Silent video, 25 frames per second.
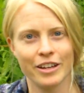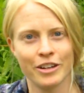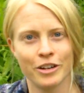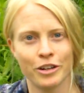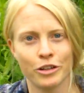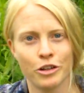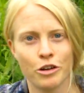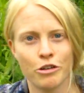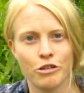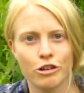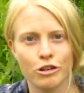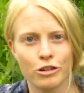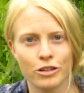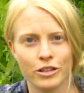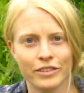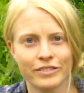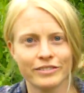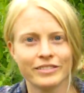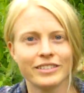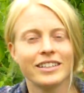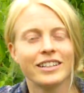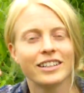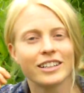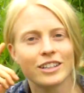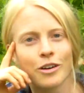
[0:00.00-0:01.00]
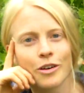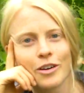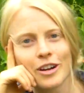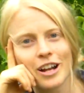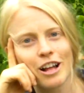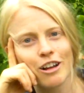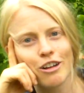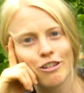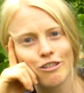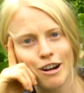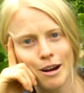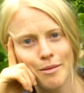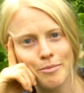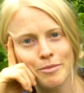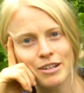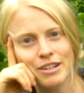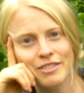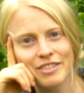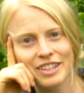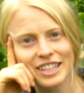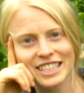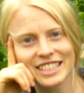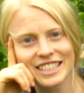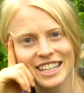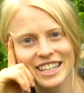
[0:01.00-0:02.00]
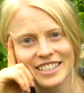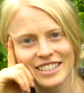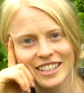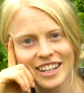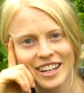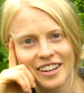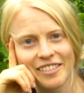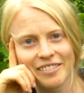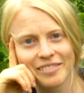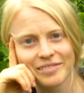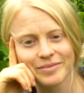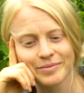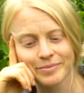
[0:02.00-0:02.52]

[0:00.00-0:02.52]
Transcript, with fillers: your local Cornell Cooperative Extension